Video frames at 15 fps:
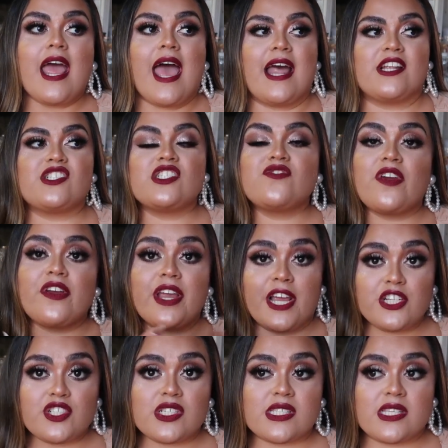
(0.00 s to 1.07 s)
And it was very
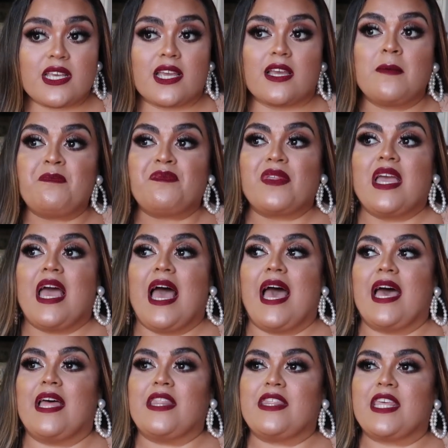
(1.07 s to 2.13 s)
interesting
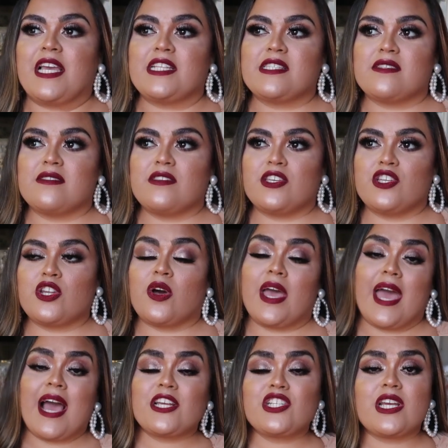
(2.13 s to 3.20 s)
and they you know, it
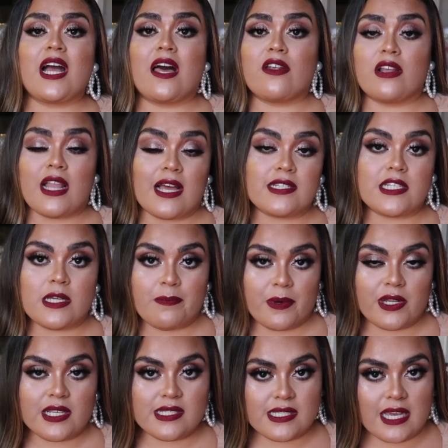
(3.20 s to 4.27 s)
actually got a lot
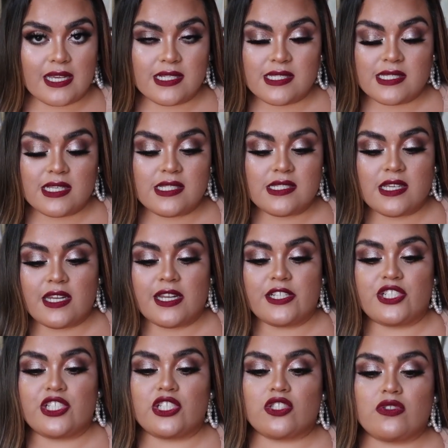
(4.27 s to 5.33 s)
deeper in the second season
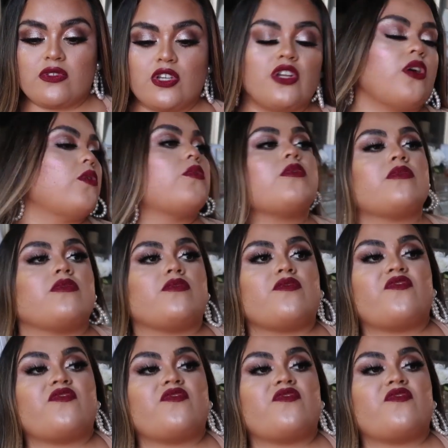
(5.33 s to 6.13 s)
and she, you know,